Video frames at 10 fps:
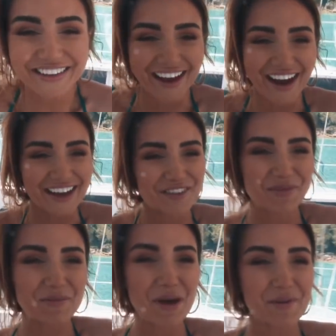Yeah, I didn't
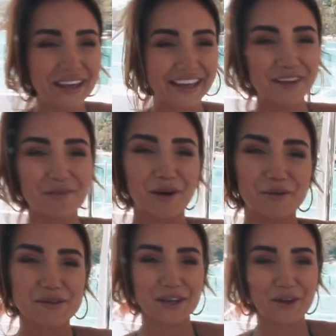bring my bikini
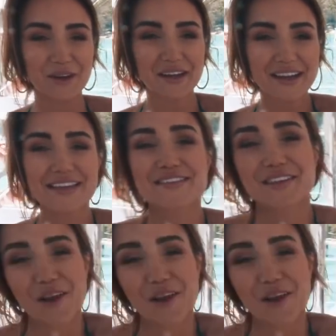bottom, so it's